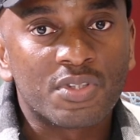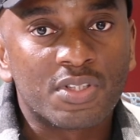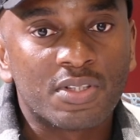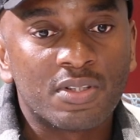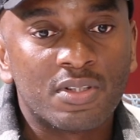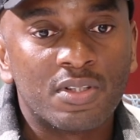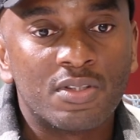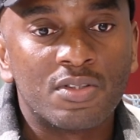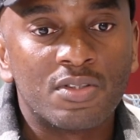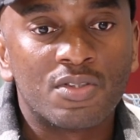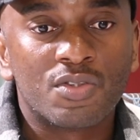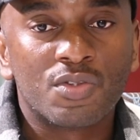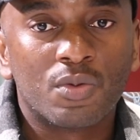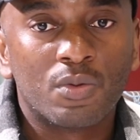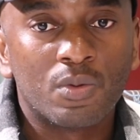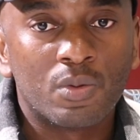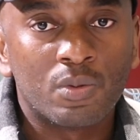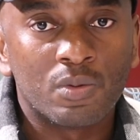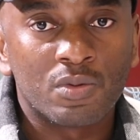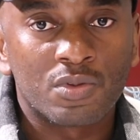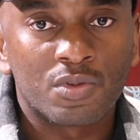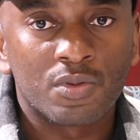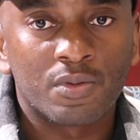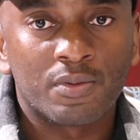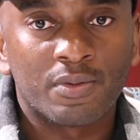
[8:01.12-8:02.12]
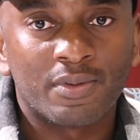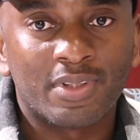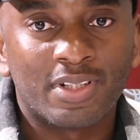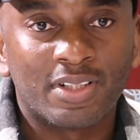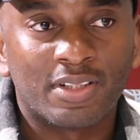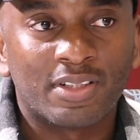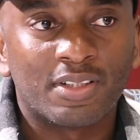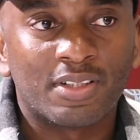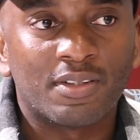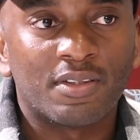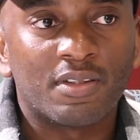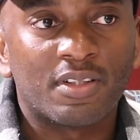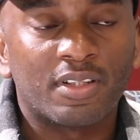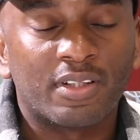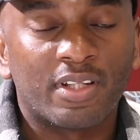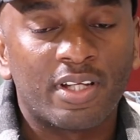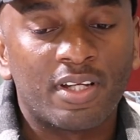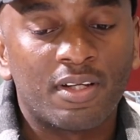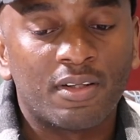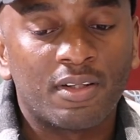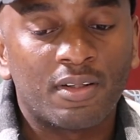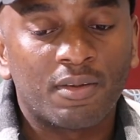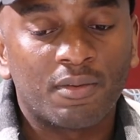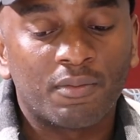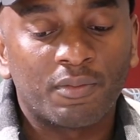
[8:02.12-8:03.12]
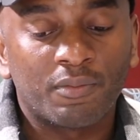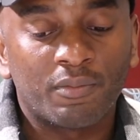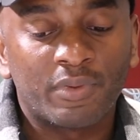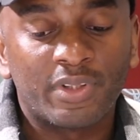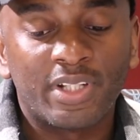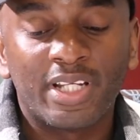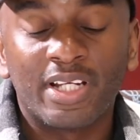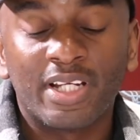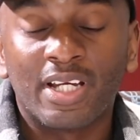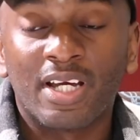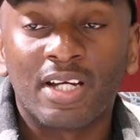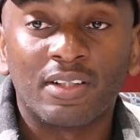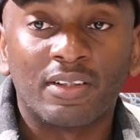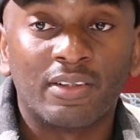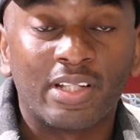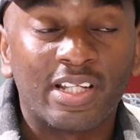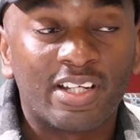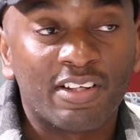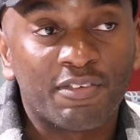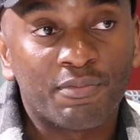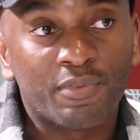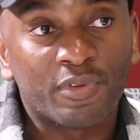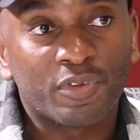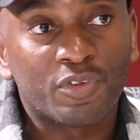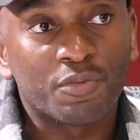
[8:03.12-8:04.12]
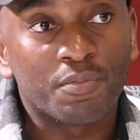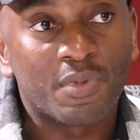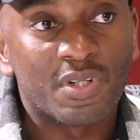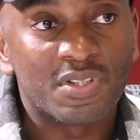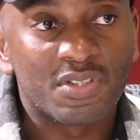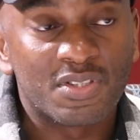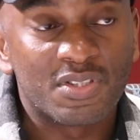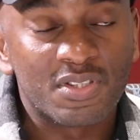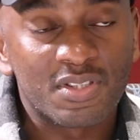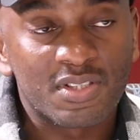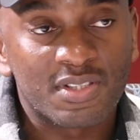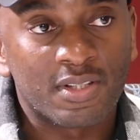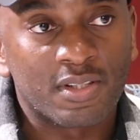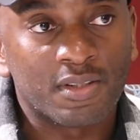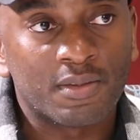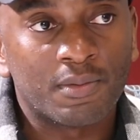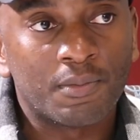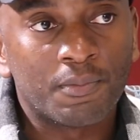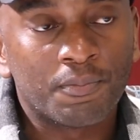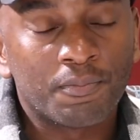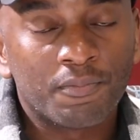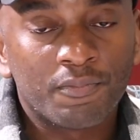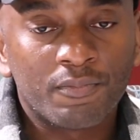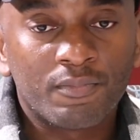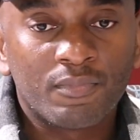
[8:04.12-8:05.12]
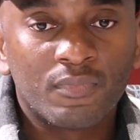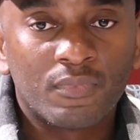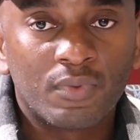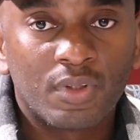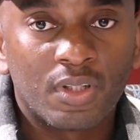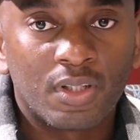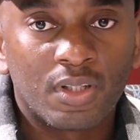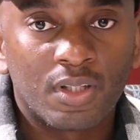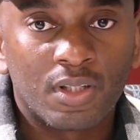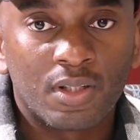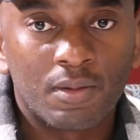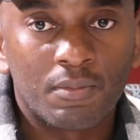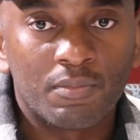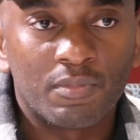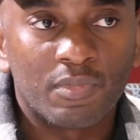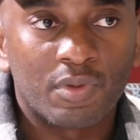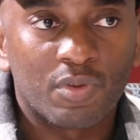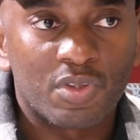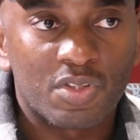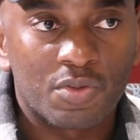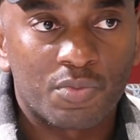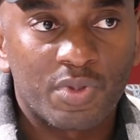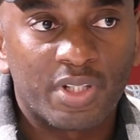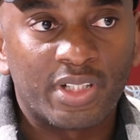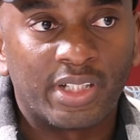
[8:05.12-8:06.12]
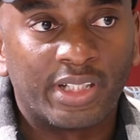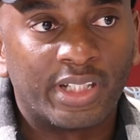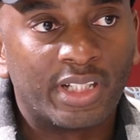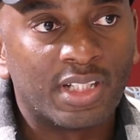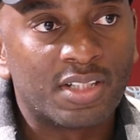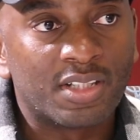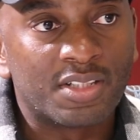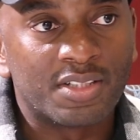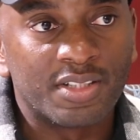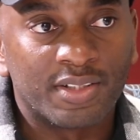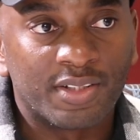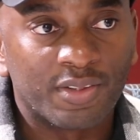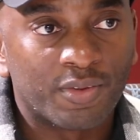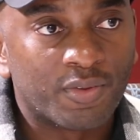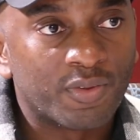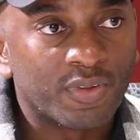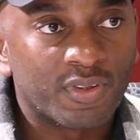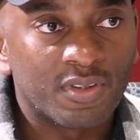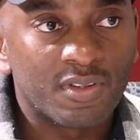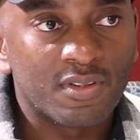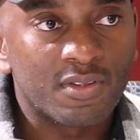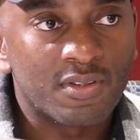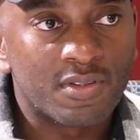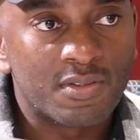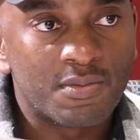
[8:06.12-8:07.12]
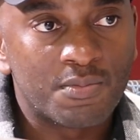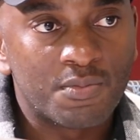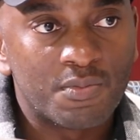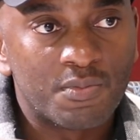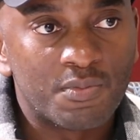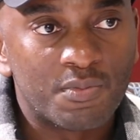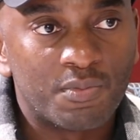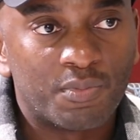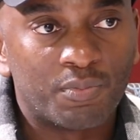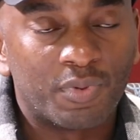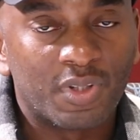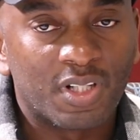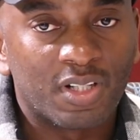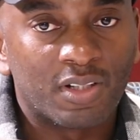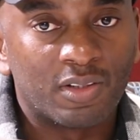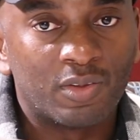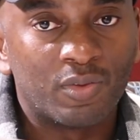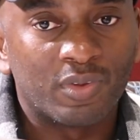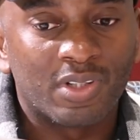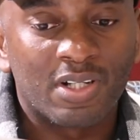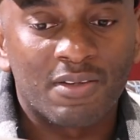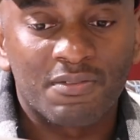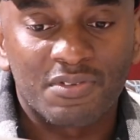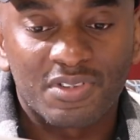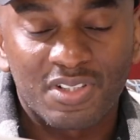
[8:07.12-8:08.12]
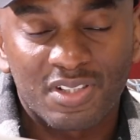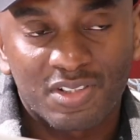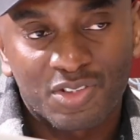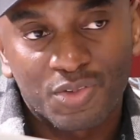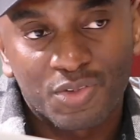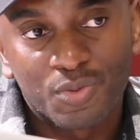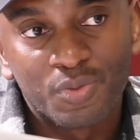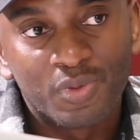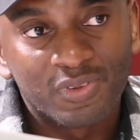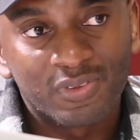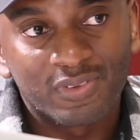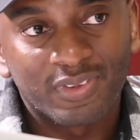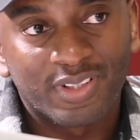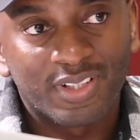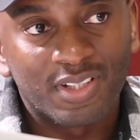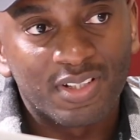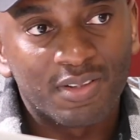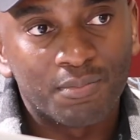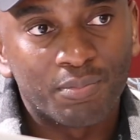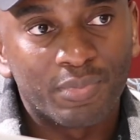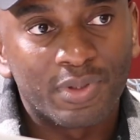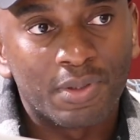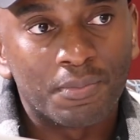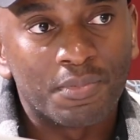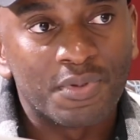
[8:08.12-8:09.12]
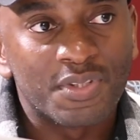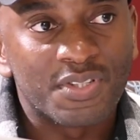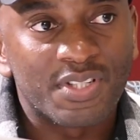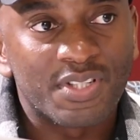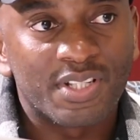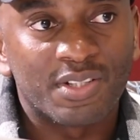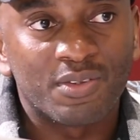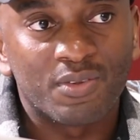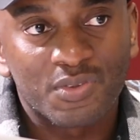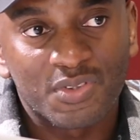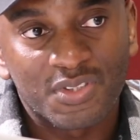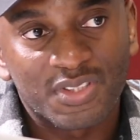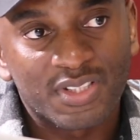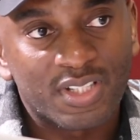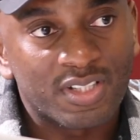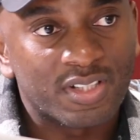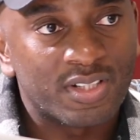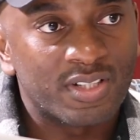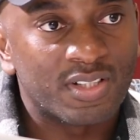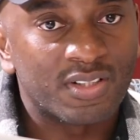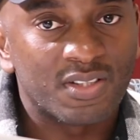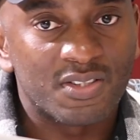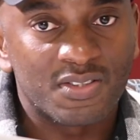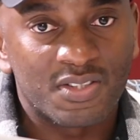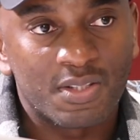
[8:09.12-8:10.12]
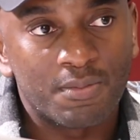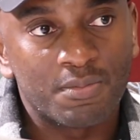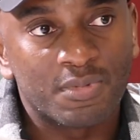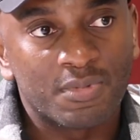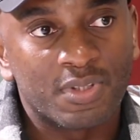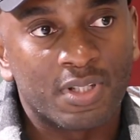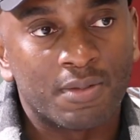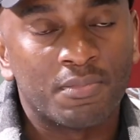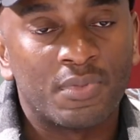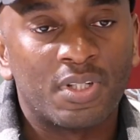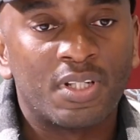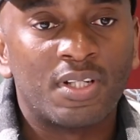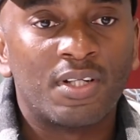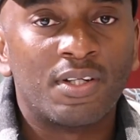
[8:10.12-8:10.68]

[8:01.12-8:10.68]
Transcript: were still in school, so when they gave birth to my sister, it was quite hectic. They couldn't look after two little babies and also study at the same time.